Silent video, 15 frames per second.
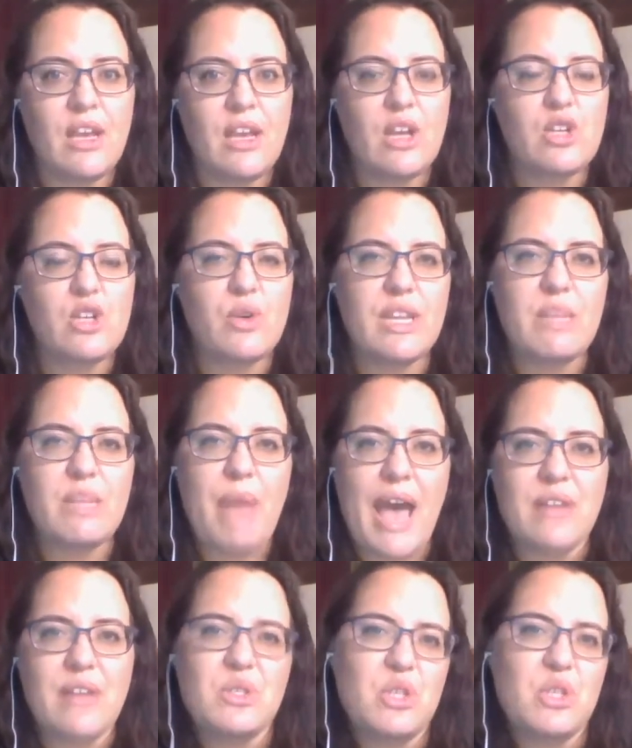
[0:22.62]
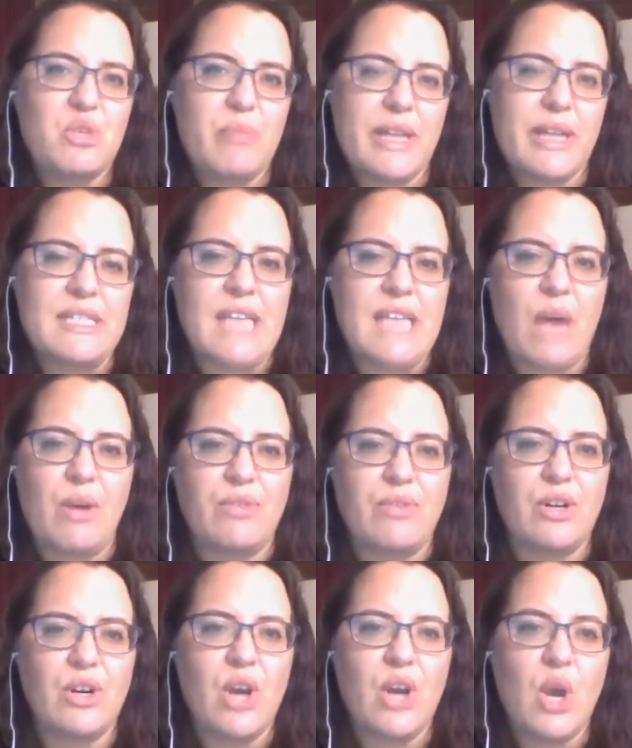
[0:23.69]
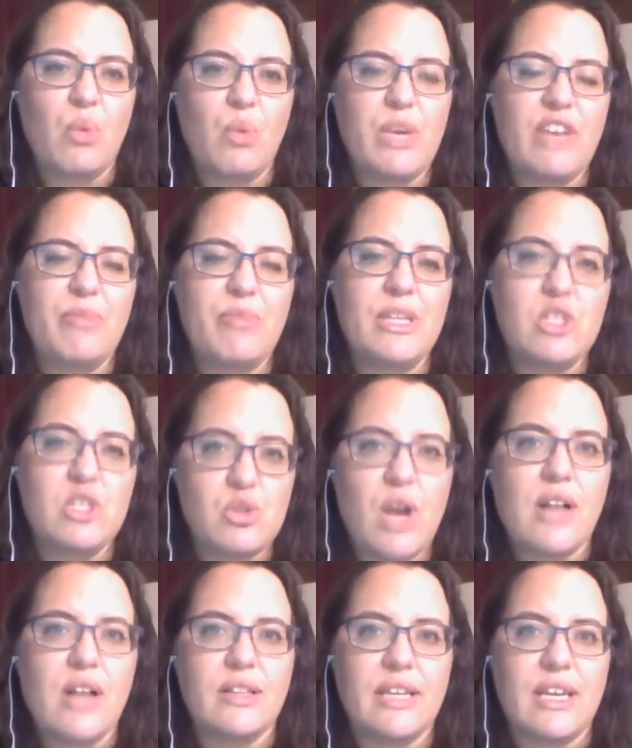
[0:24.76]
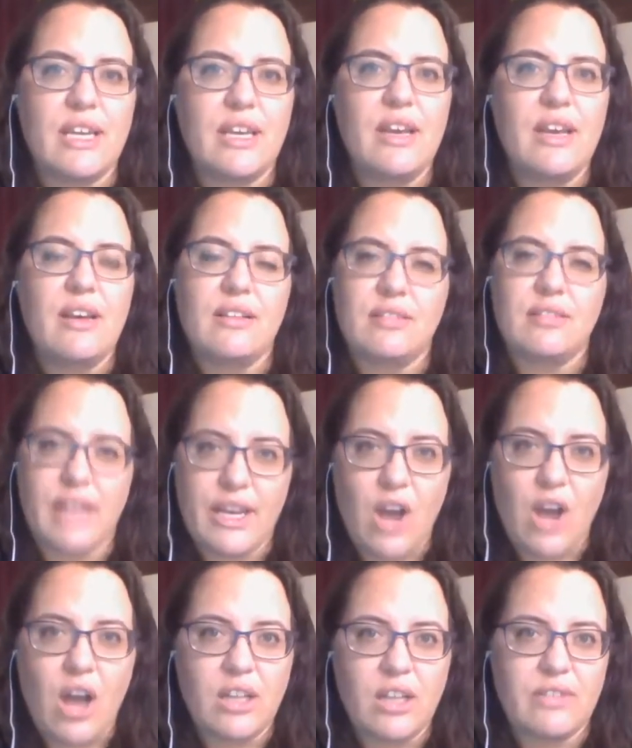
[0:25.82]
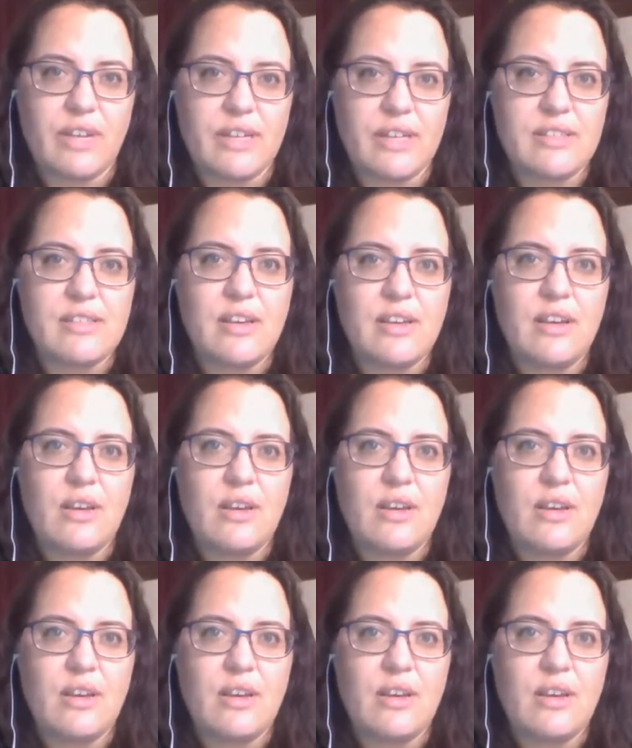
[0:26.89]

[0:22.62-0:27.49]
During the past 2 months, however, we have been struggling, like all of us,